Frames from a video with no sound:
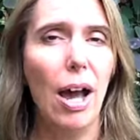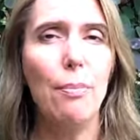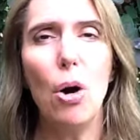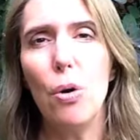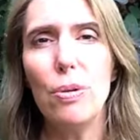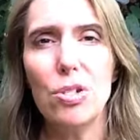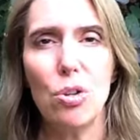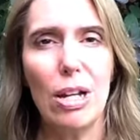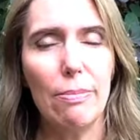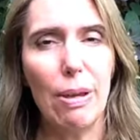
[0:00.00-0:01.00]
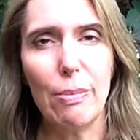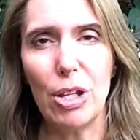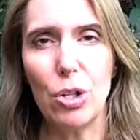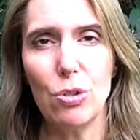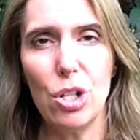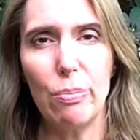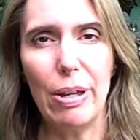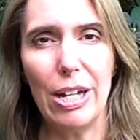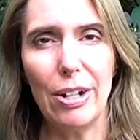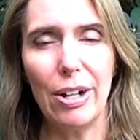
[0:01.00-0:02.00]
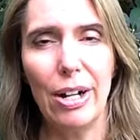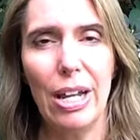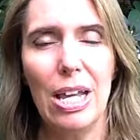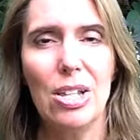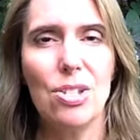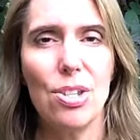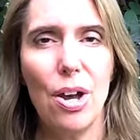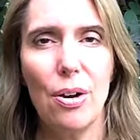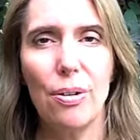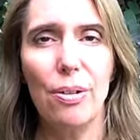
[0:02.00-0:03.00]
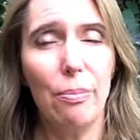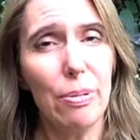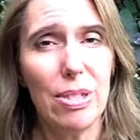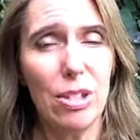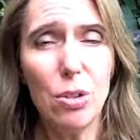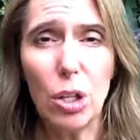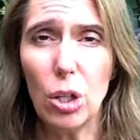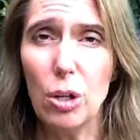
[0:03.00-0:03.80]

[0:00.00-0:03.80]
I'm always trying to make my coaching better. So, but you can